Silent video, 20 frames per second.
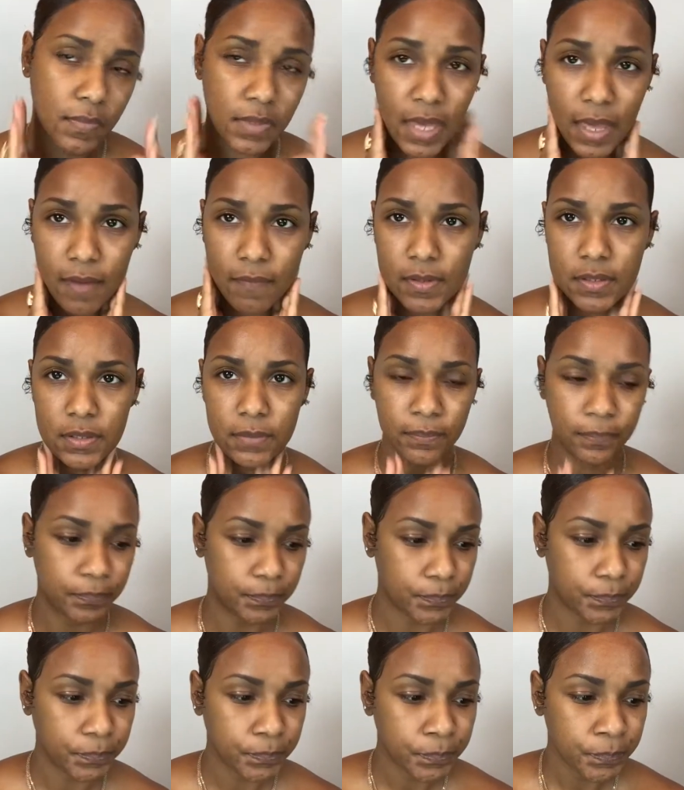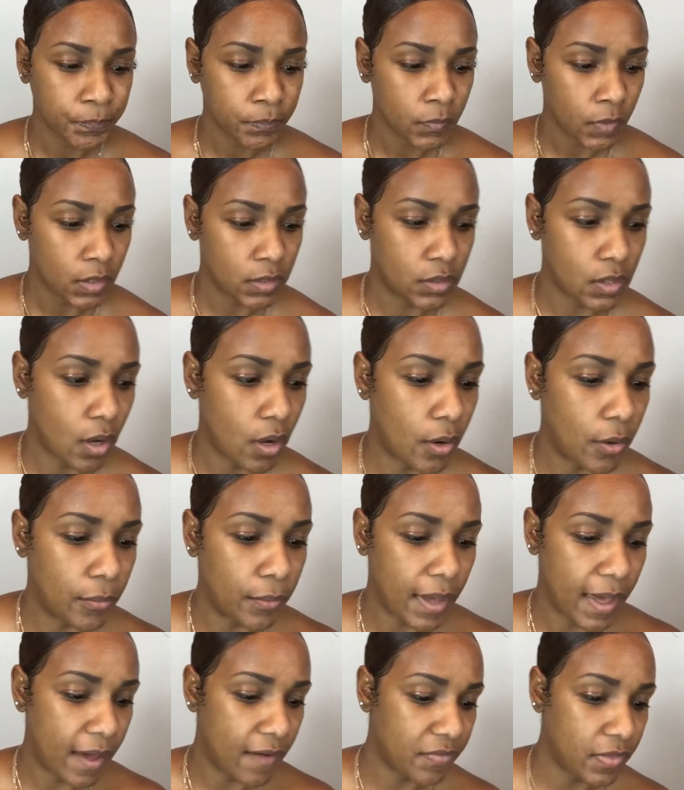canvas.
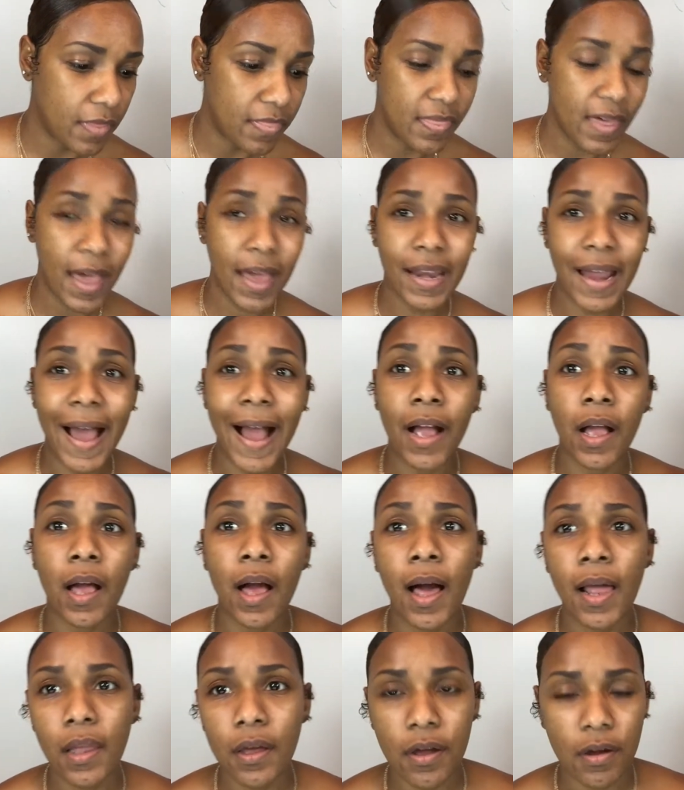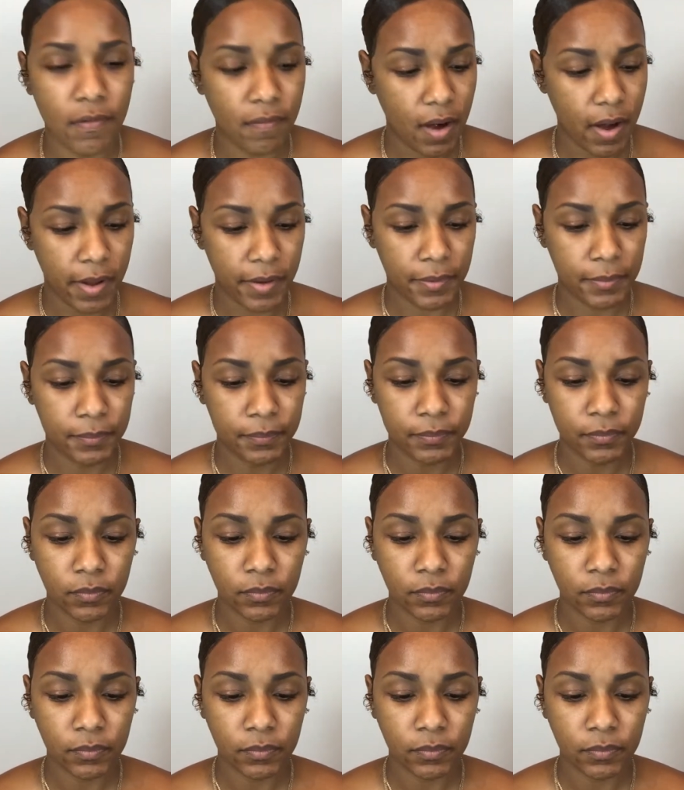So after that, I color correct.